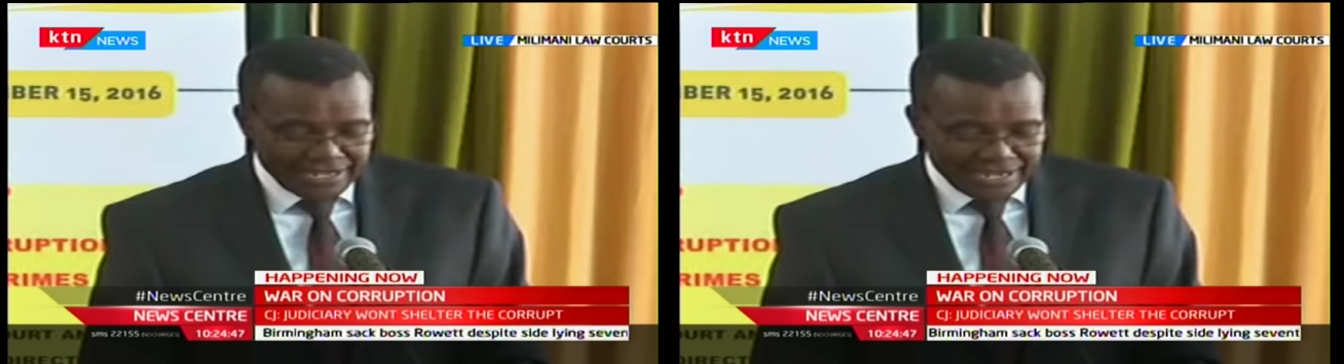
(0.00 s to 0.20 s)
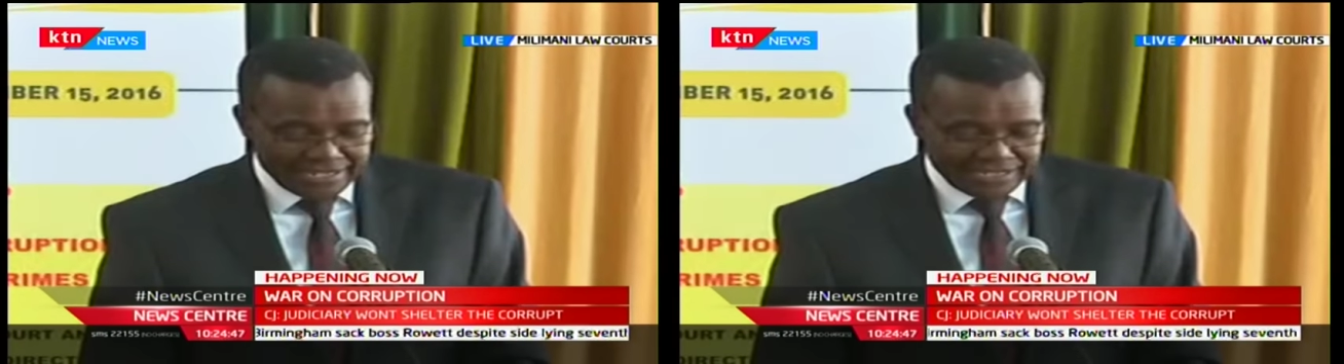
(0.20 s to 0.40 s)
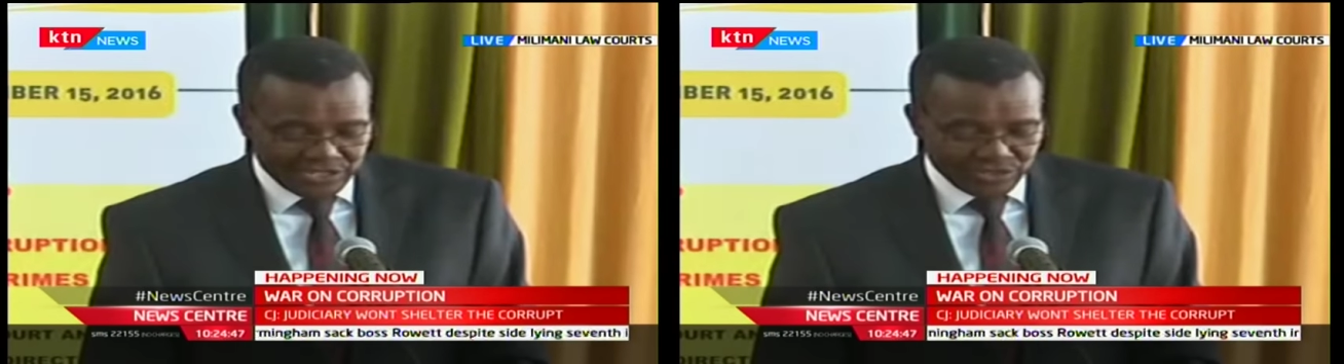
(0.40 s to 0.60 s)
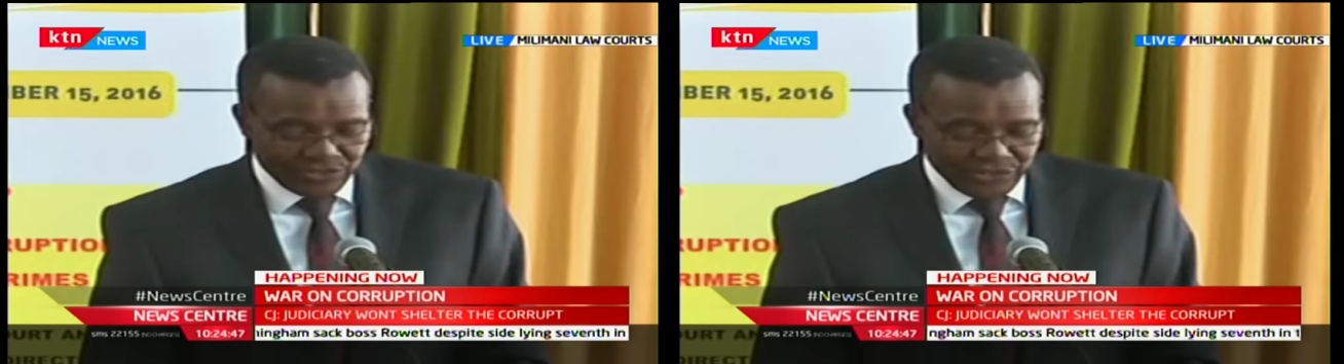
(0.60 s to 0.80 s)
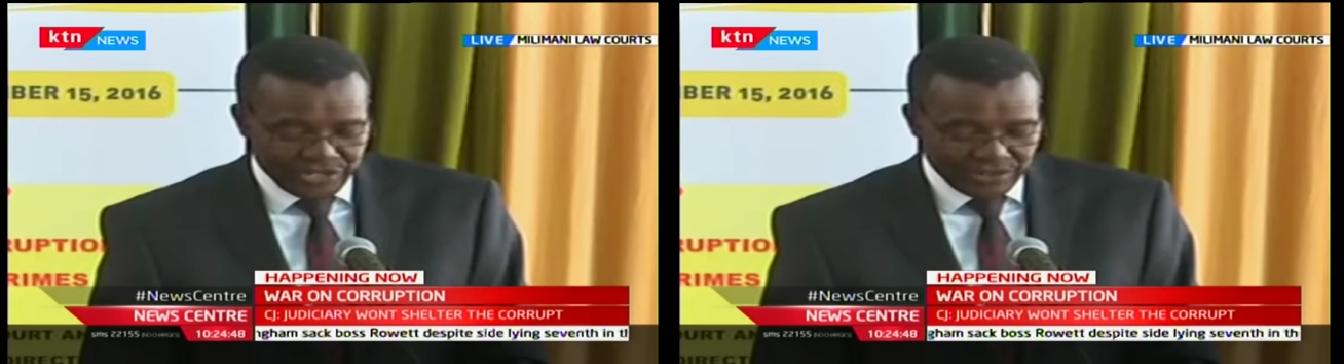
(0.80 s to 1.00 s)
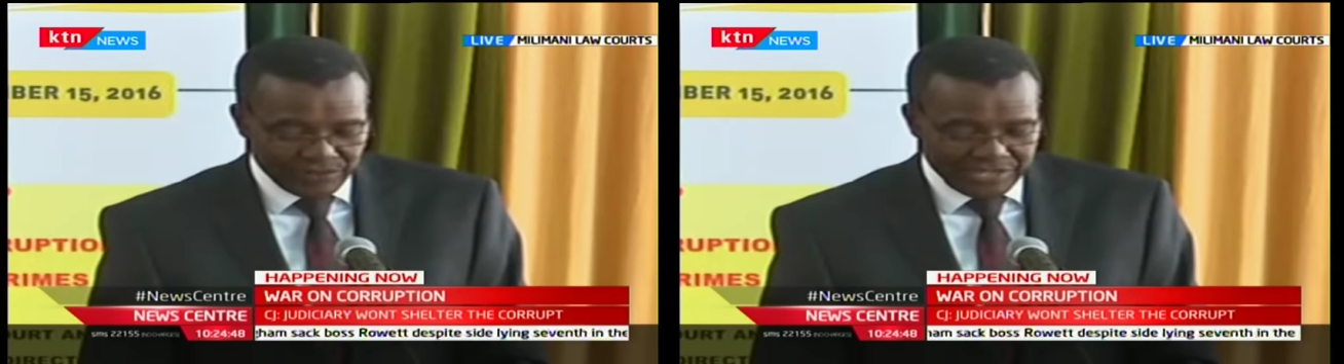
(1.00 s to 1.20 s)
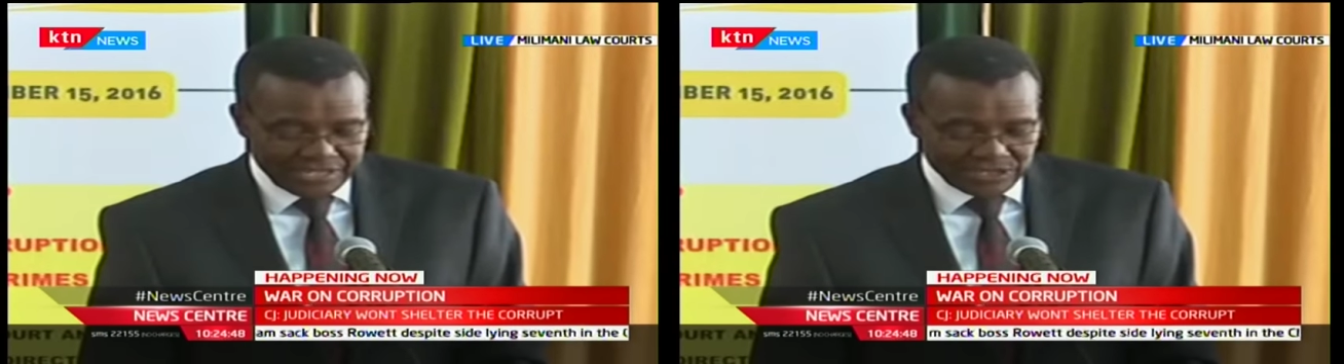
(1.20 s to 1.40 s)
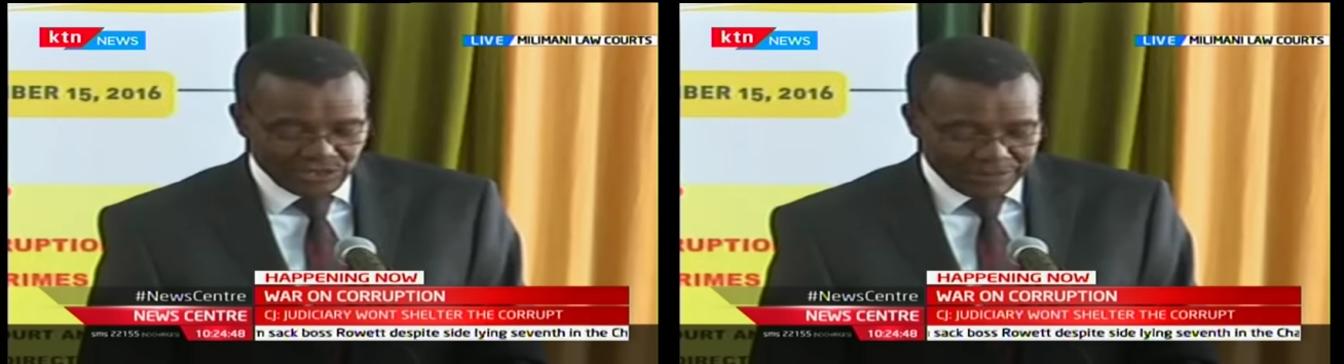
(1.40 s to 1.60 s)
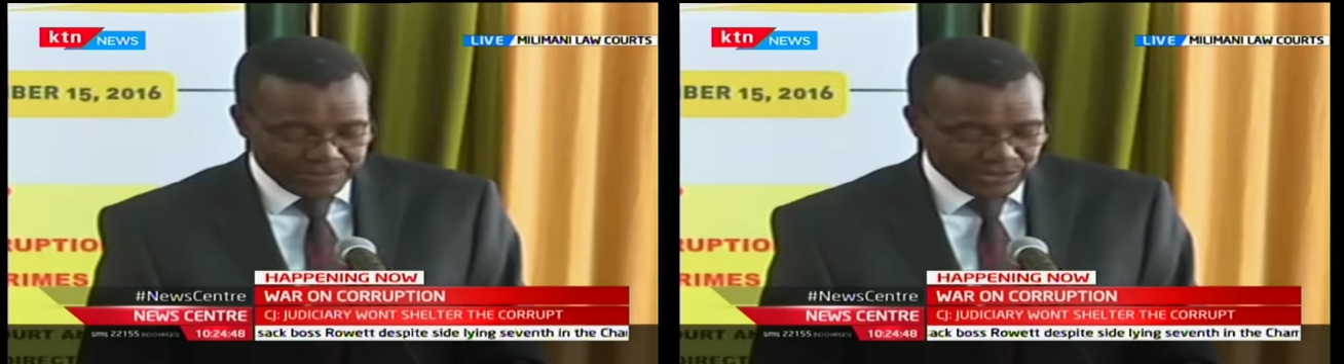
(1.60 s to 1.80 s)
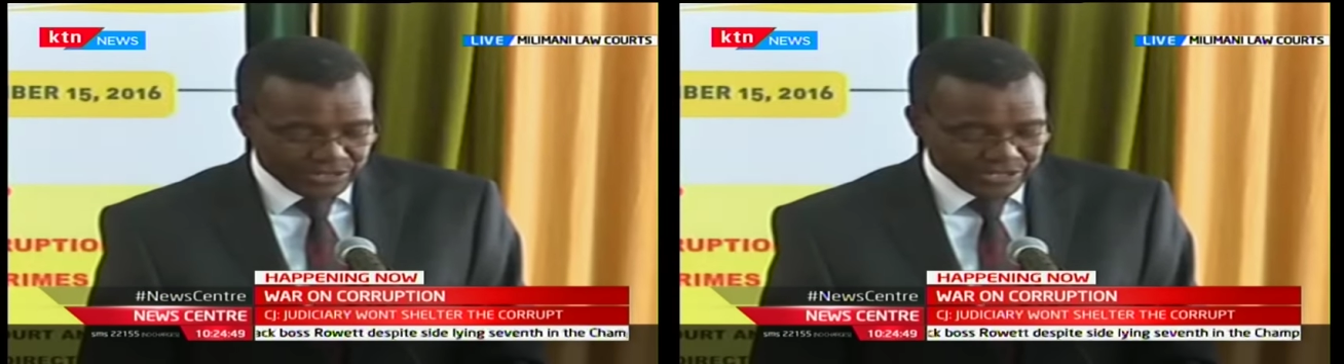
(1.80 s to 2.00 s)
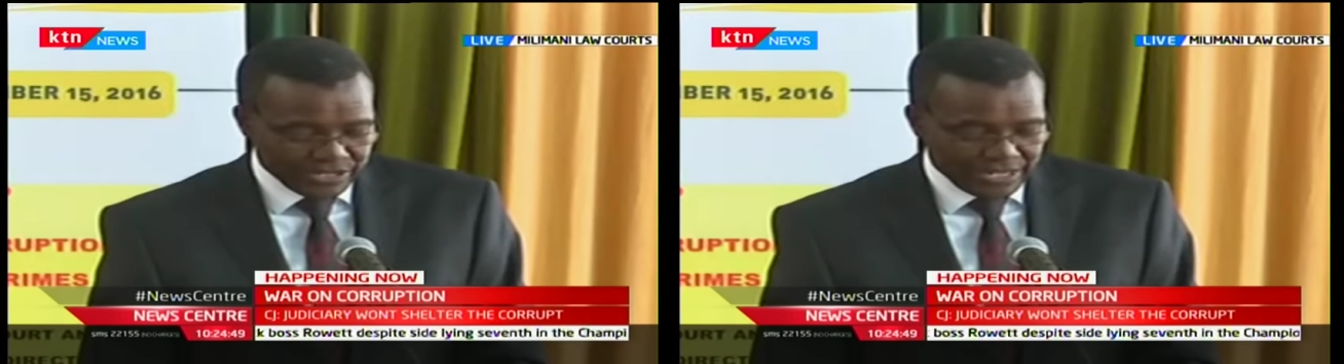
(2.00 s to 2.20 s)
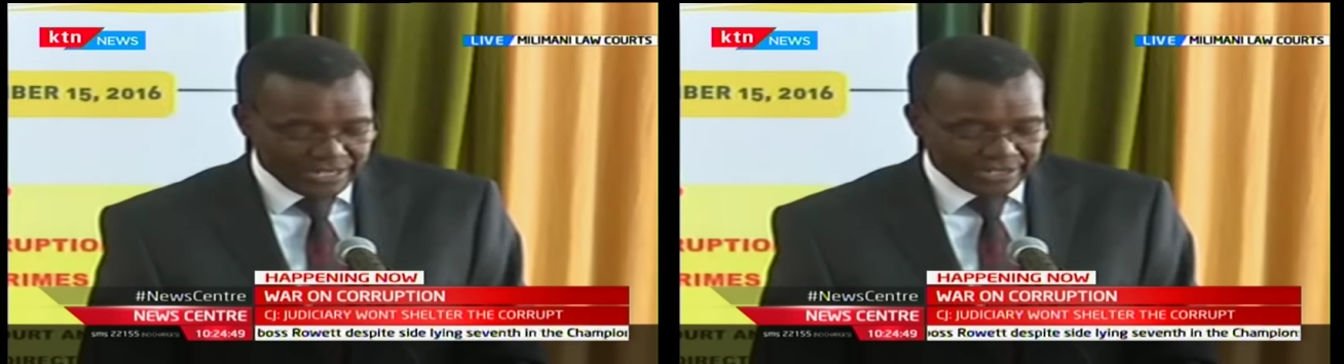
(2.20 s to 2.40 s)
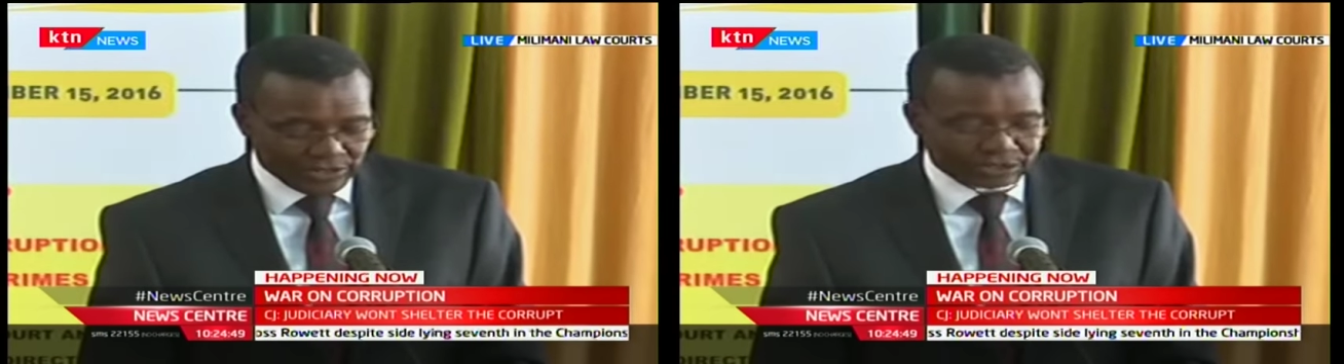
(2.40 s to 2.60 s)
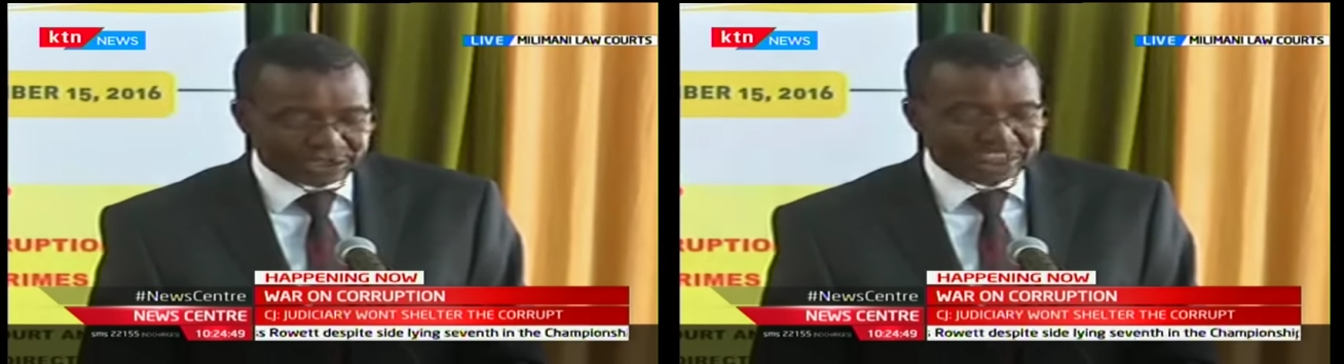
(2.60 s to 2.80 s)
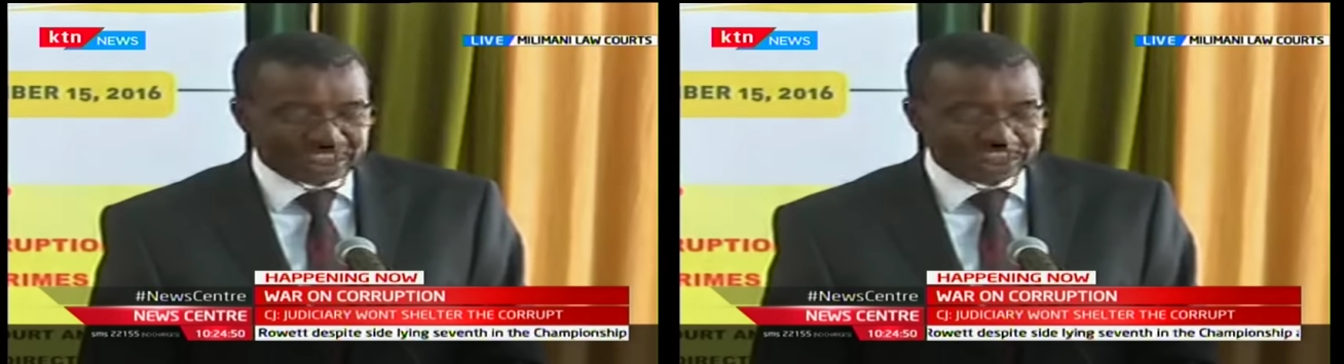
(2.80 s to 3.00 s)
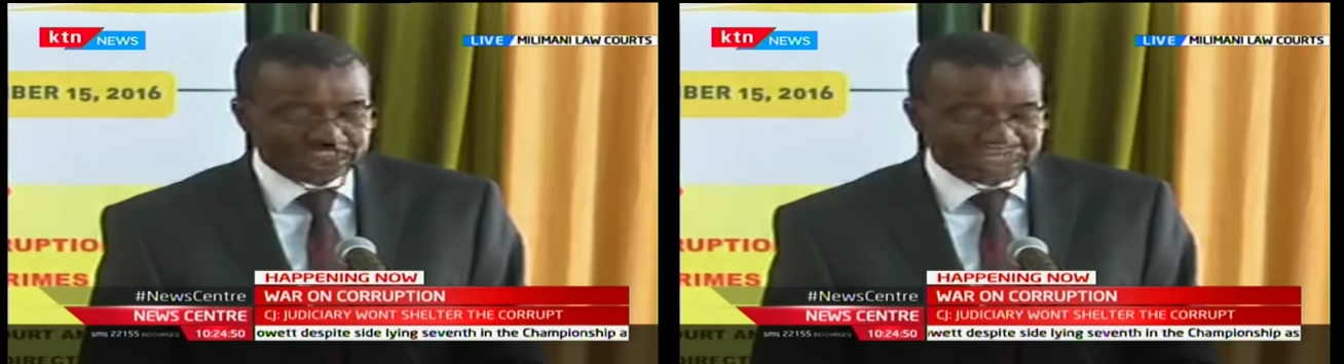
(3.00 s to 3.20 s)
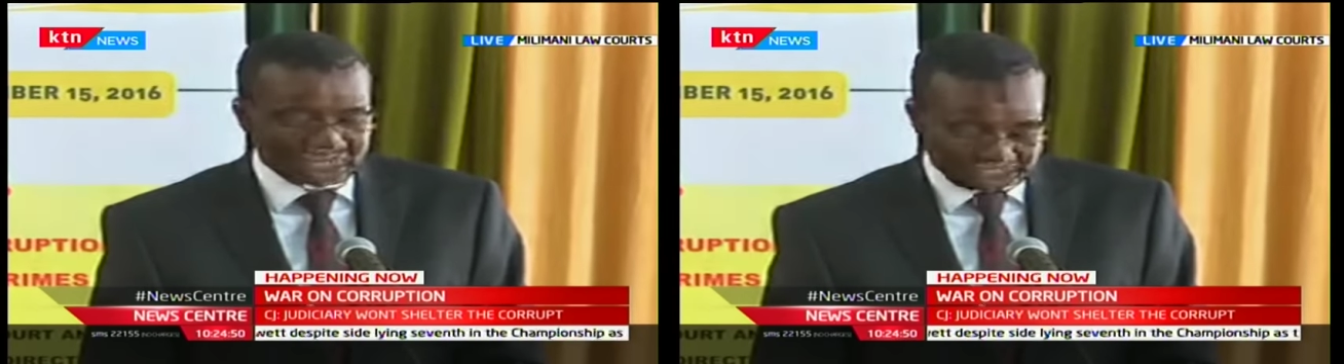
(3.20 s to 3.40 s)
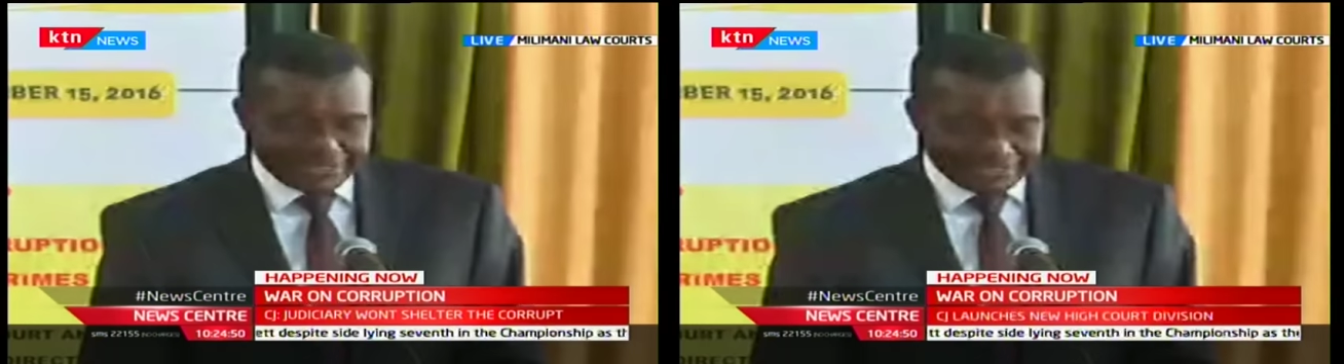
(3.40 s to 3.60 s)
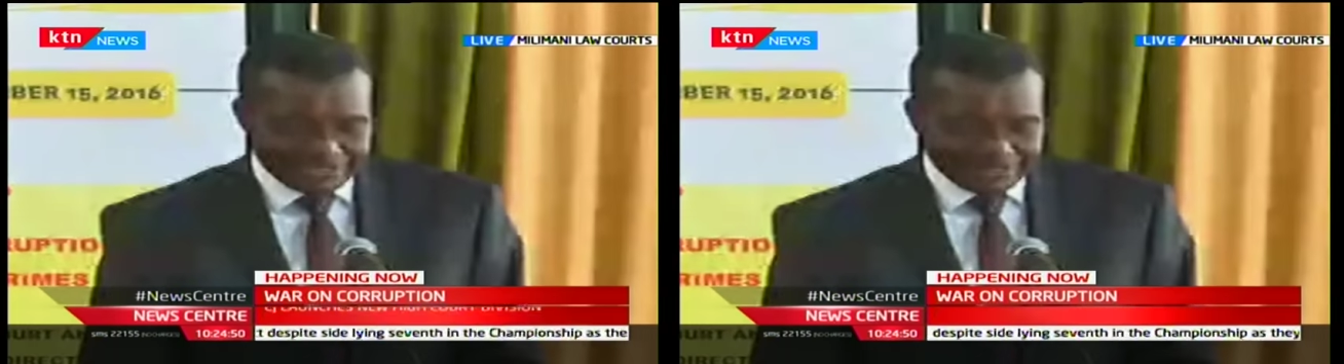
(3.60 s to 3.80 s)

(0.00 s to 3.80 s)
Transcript: under Section 3 of the Anti-Corruption and Economic Crimes Act.